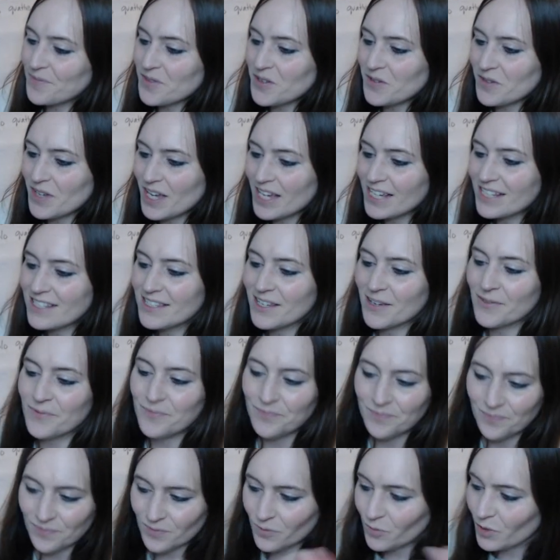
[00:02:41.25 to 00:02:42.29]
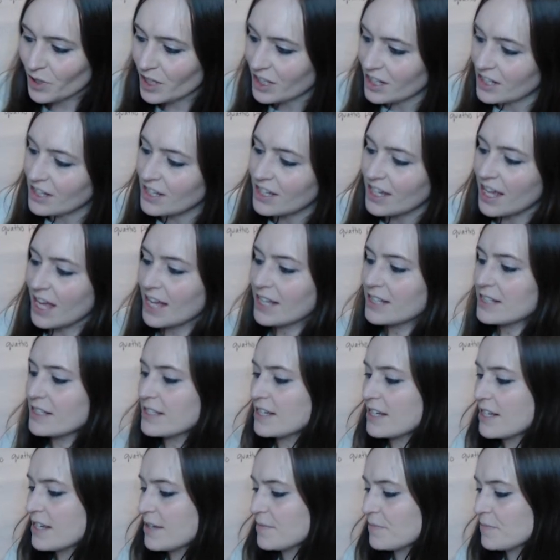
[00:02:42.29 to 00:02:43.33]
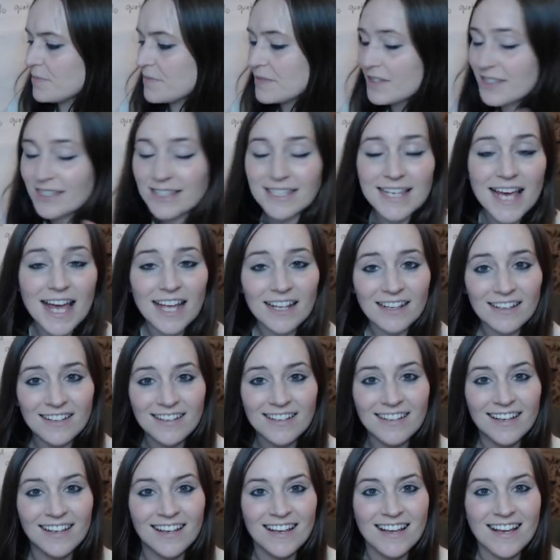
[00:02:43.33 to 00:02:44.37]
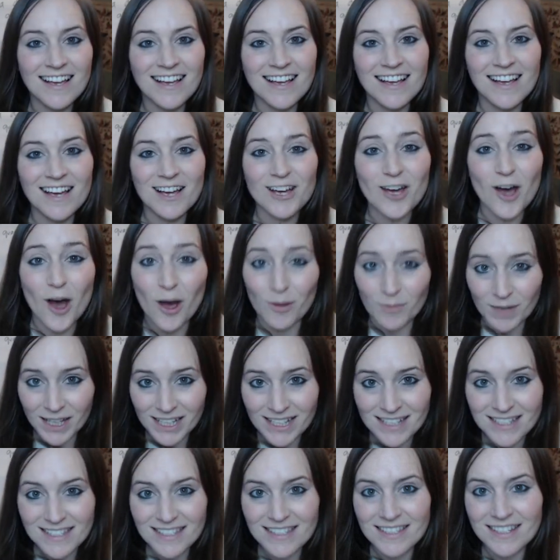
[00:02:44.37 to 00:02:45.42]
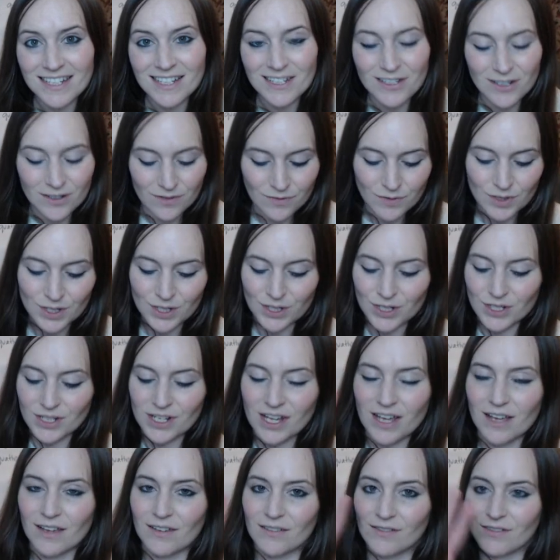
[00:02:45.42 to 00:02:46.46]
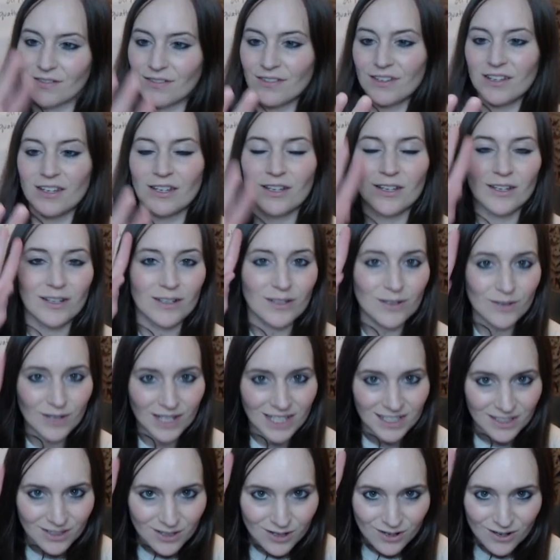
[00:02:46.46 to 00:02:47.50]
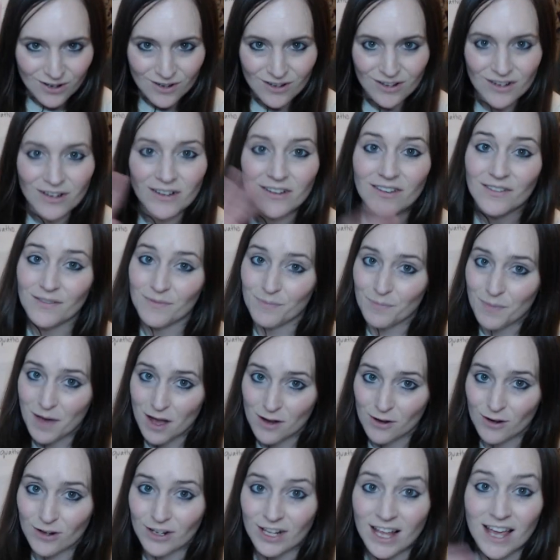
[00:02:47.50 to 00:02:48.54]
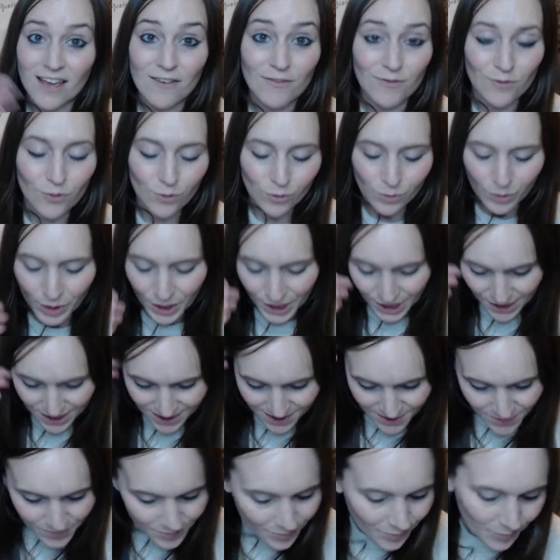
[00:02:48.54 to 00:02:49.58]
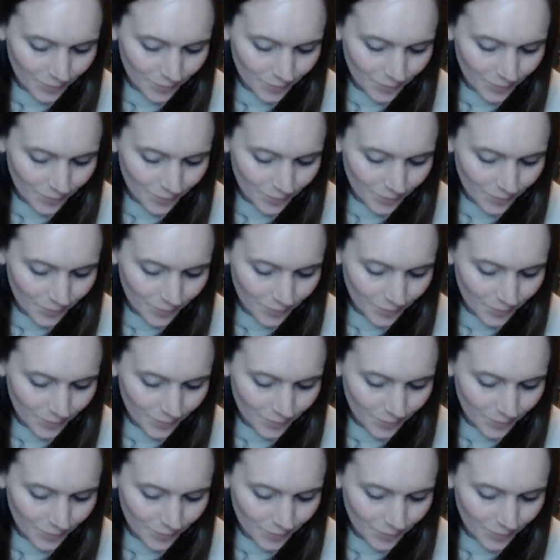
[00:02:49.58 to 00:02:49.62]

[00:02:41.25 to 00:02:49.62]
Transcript: Okay, so we're going to look at 10 comments, each of which should have 4 parole, 4 words,